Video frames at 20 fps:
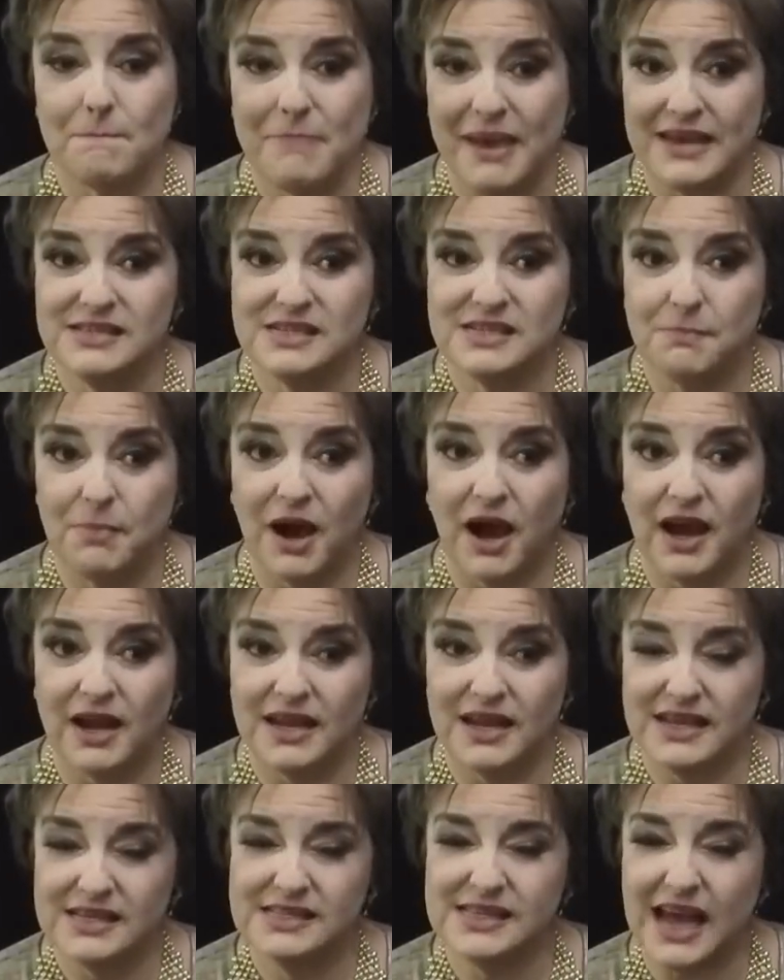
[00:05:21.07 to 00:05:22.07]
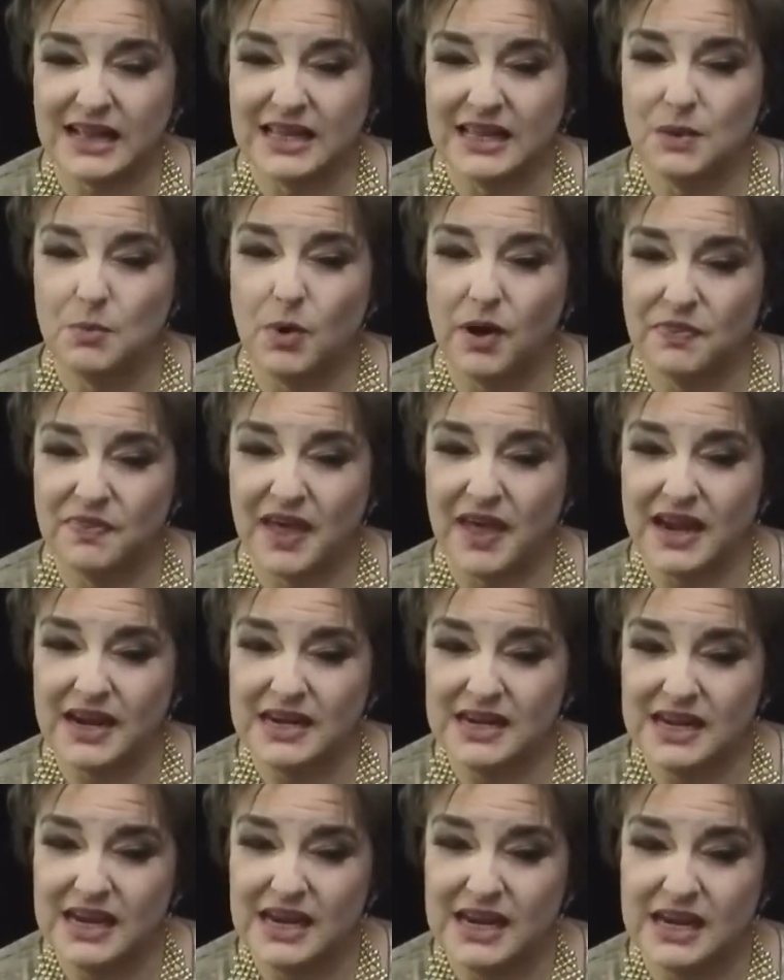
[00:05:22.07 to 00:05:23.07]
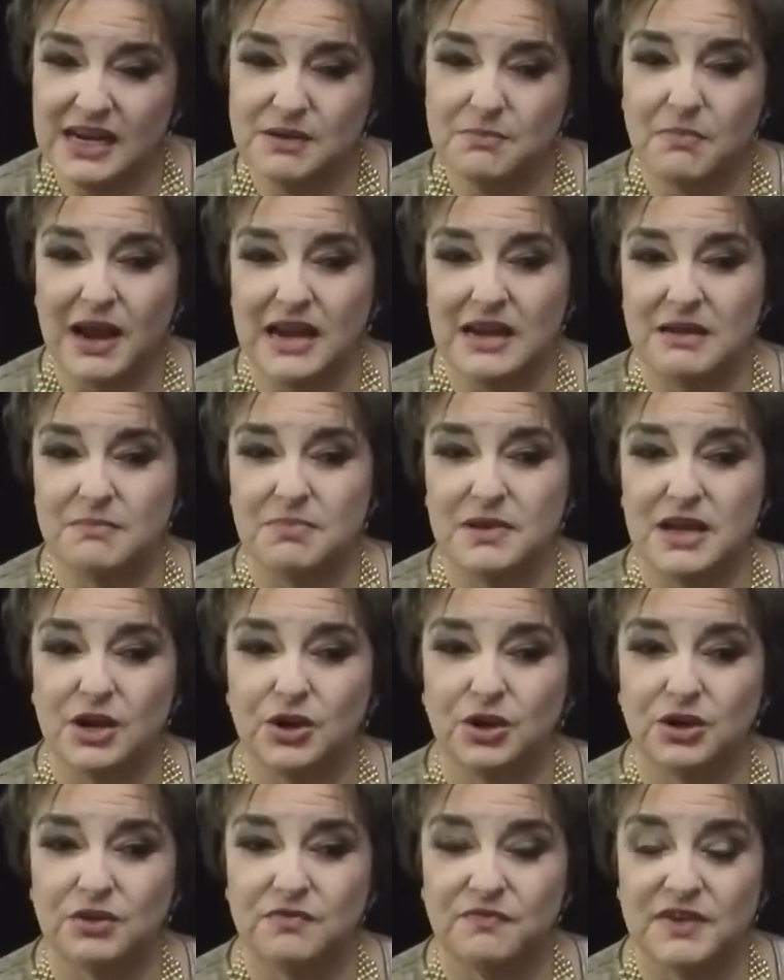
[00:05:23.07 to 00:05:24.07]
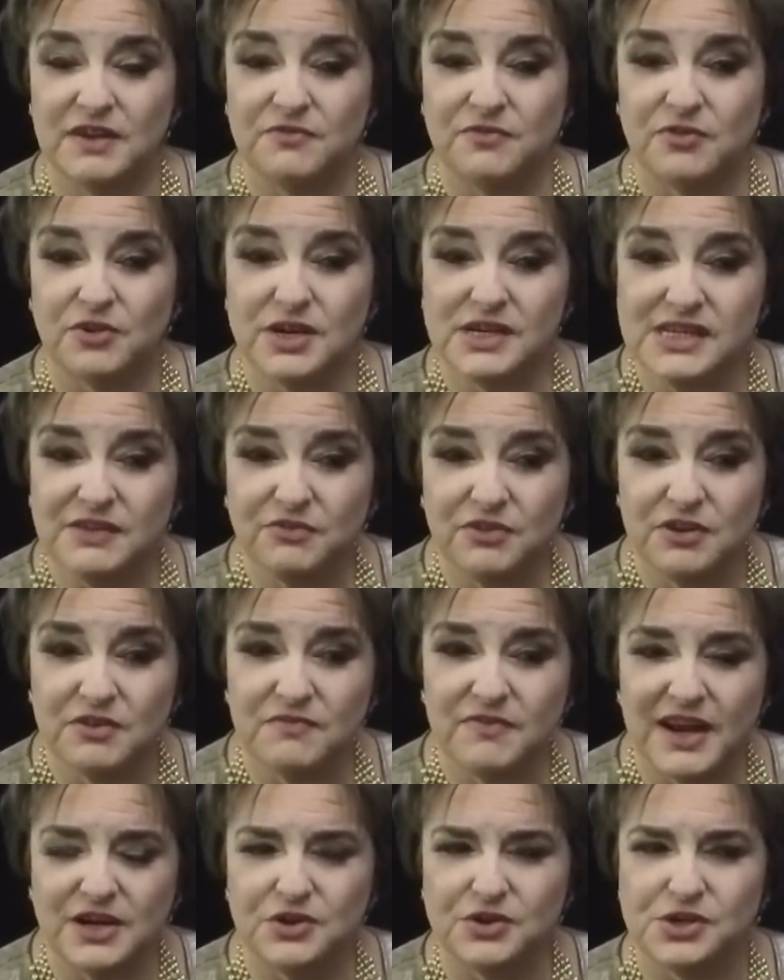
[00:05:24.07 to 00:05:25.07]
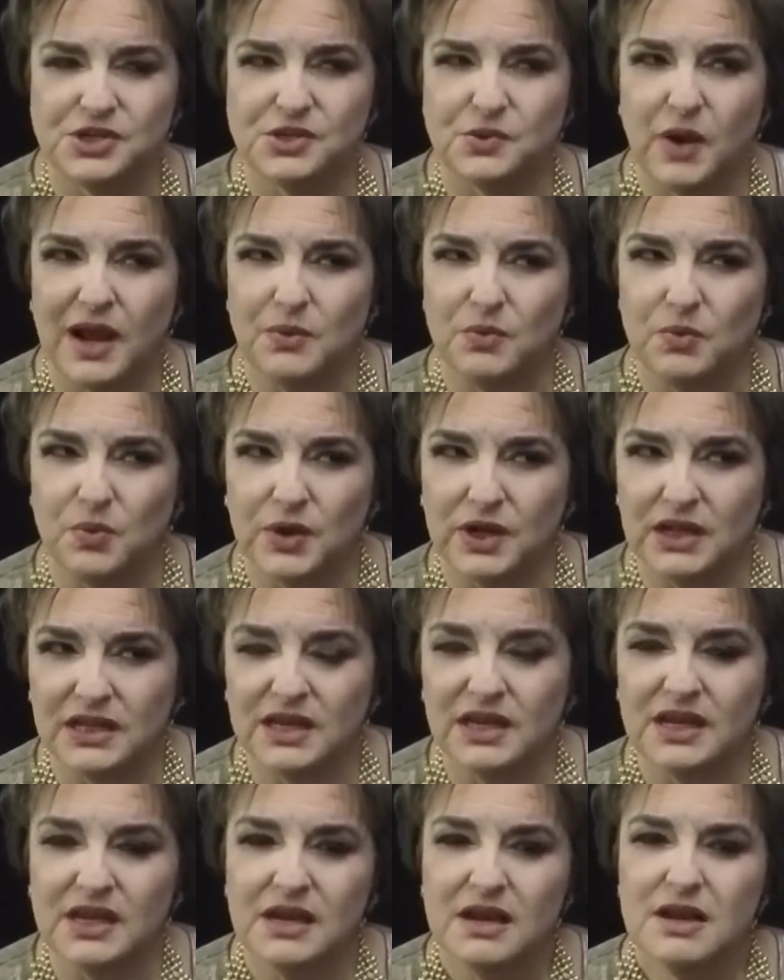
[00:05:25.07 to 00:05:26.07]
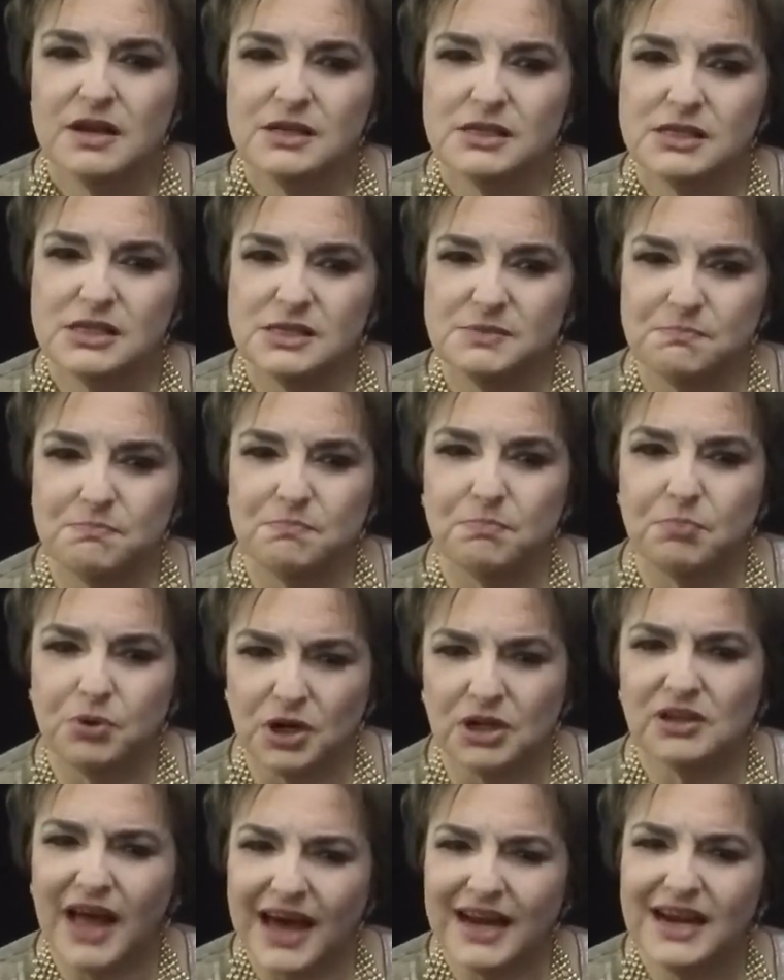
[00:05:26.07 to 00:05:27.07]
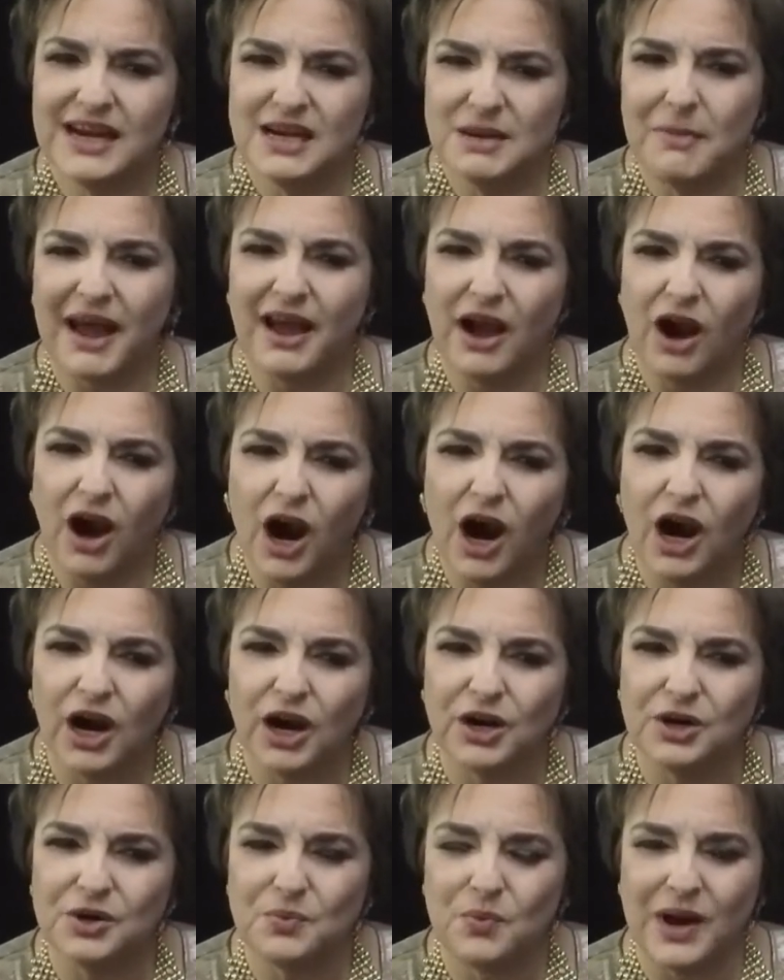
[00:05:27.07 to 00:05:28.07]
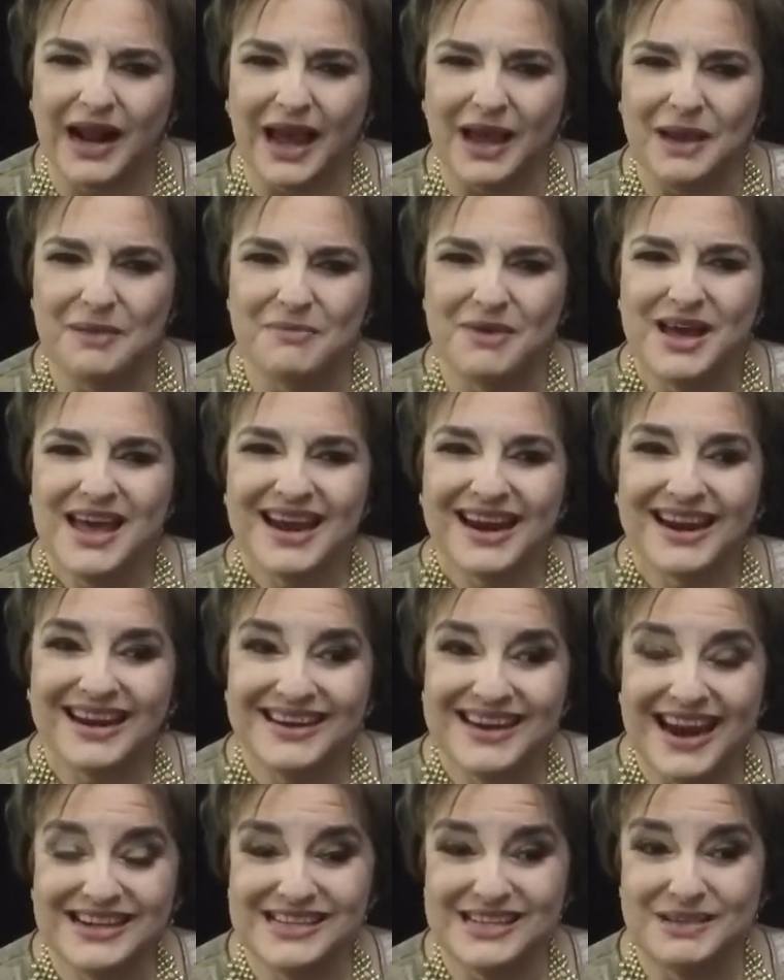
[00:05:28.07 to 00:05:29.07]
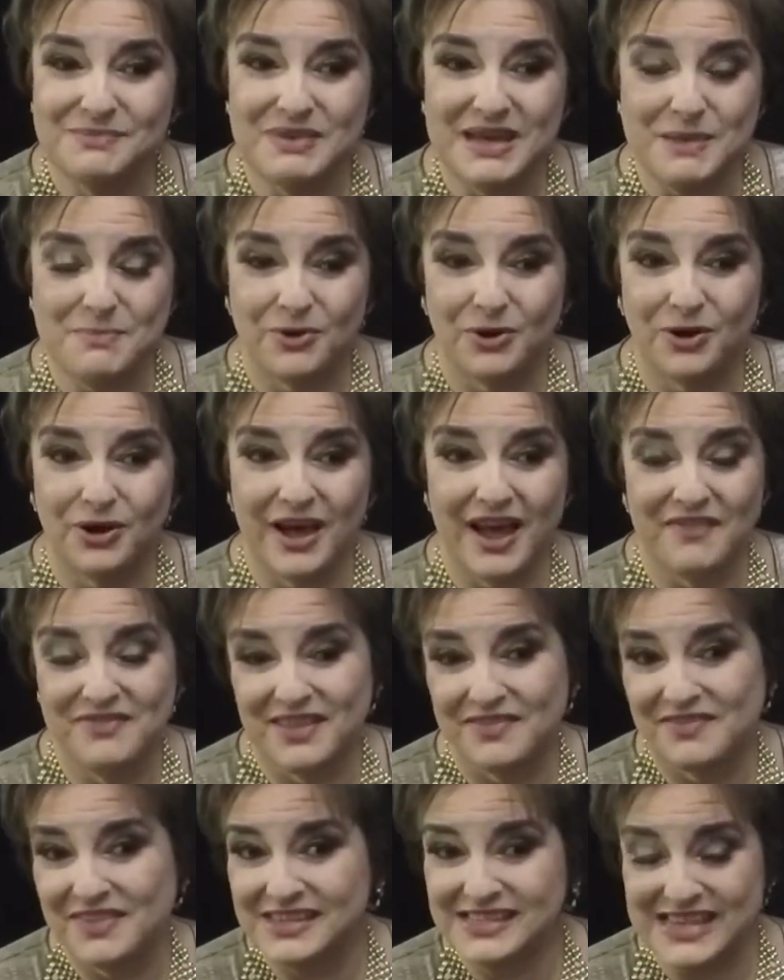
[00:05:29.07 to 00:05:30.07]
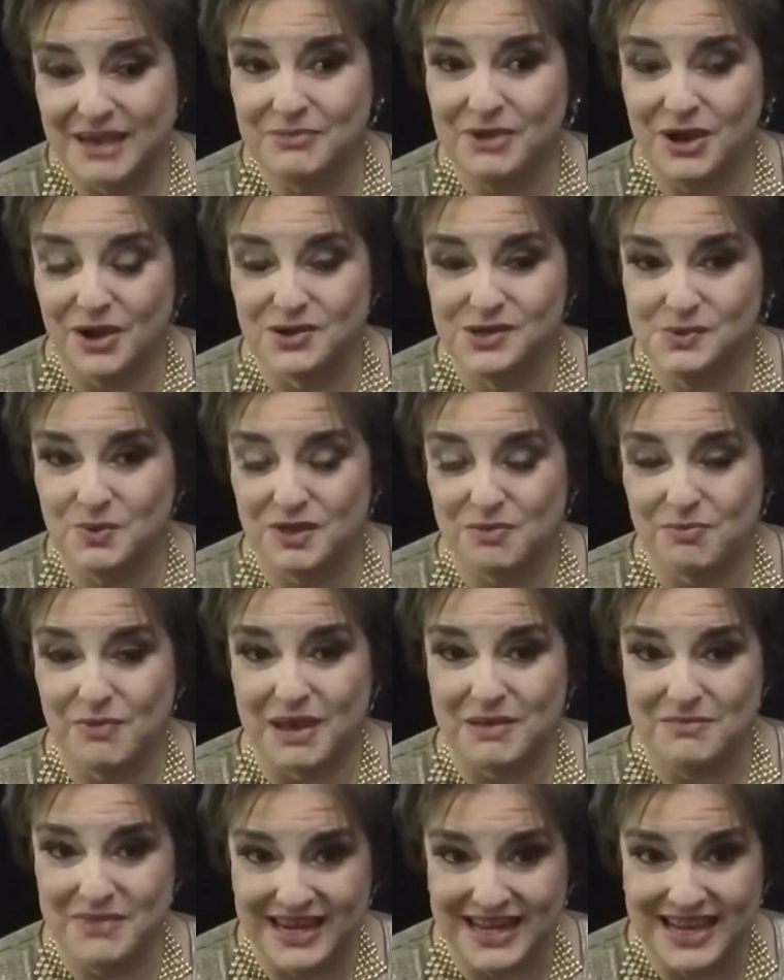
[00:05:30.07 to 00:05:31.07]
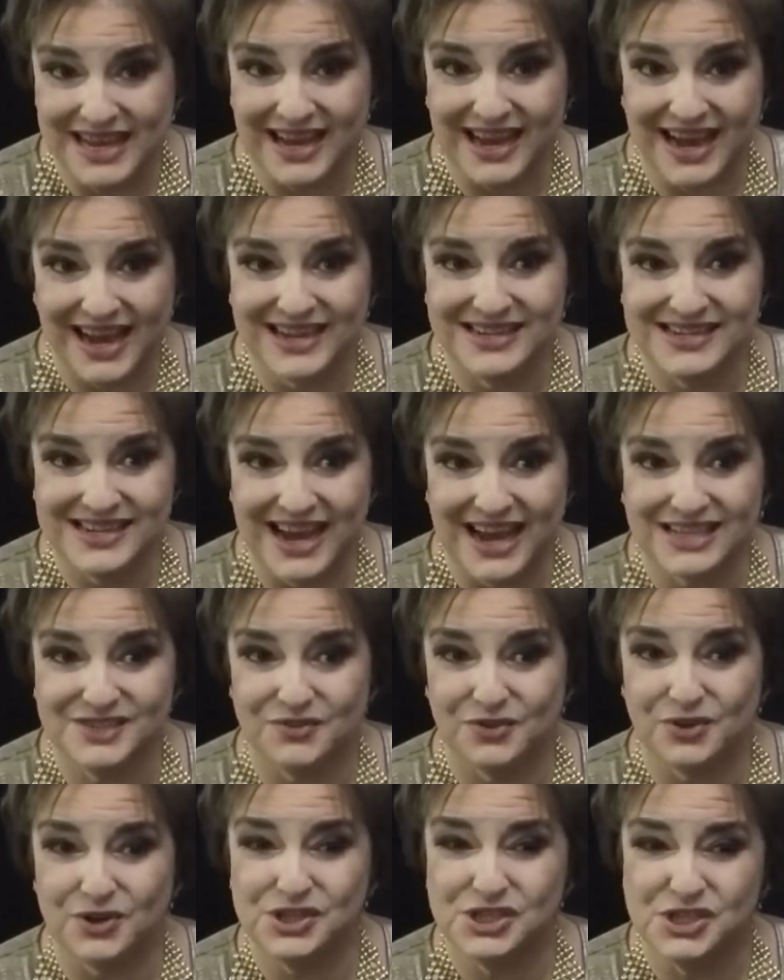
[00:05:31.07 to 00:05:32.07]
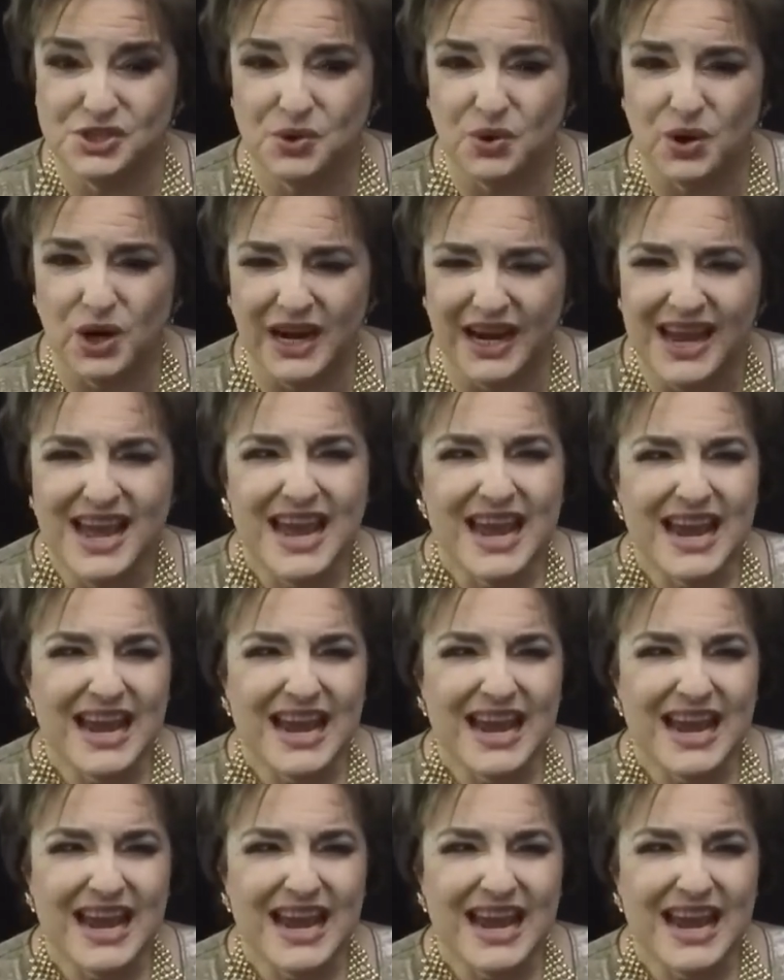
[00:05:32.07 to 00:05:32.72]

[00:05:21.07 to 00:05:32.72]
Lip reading: based upon exactly what they need, might be a good fit for a different vendor. So I really put a lot into my heart when I am connecting people, and the same goes with my media contacts for a story.